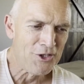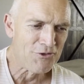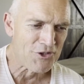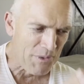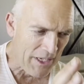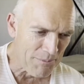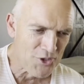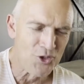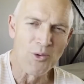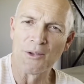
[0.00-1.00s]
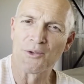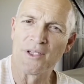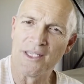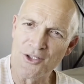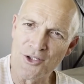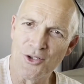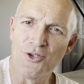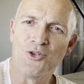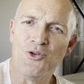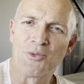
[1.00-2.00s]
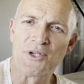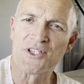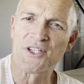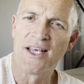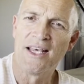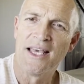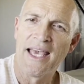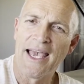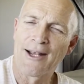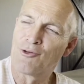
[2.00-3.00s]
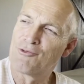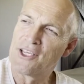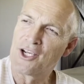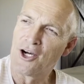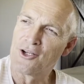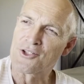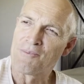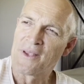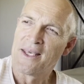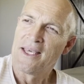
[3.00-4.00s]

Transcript: you just become too wealthy, too numerous, and off he goes.